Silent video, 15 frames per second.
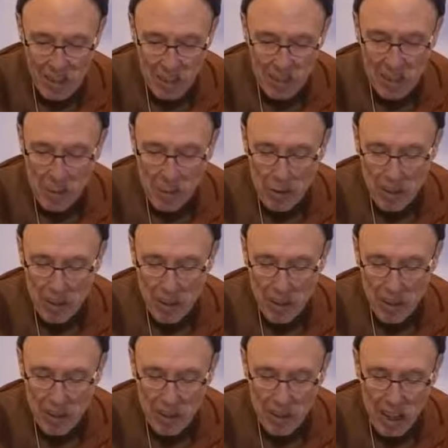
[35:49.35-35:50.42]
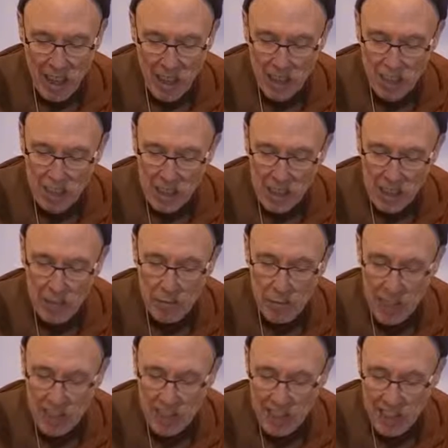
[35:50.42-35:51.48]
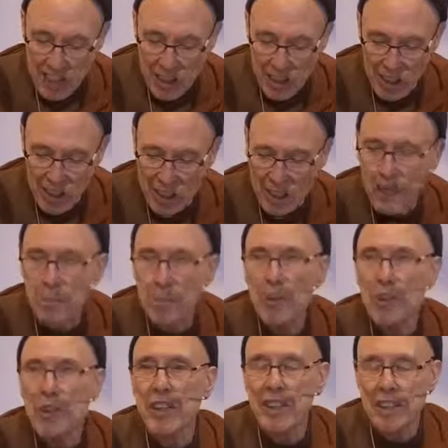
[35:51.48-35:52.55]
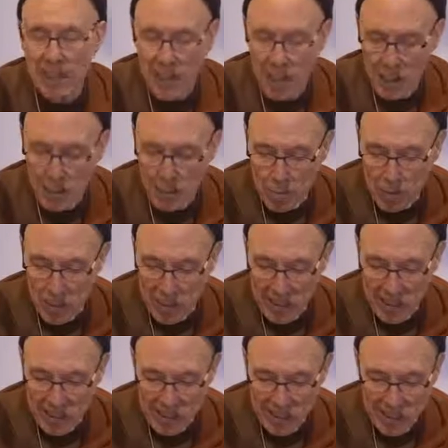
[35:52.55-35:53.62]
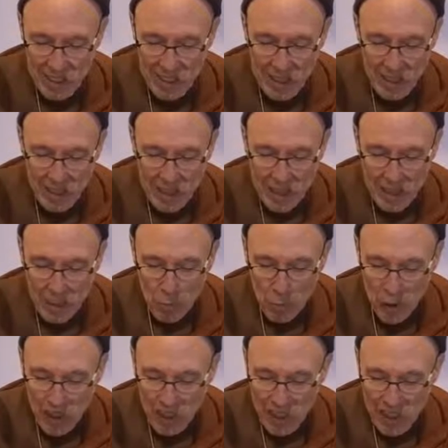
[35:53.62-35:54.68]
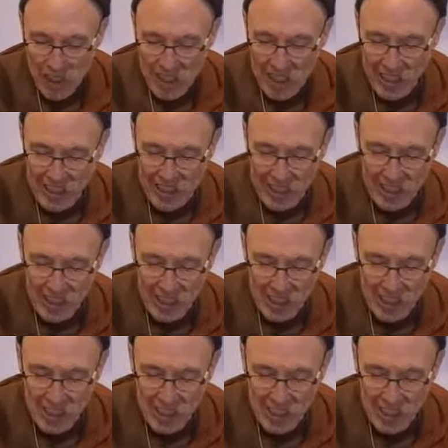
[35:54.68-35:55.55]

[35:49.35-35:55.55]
But there were certain types of meditation that the Buddha didn't praise. And what are these?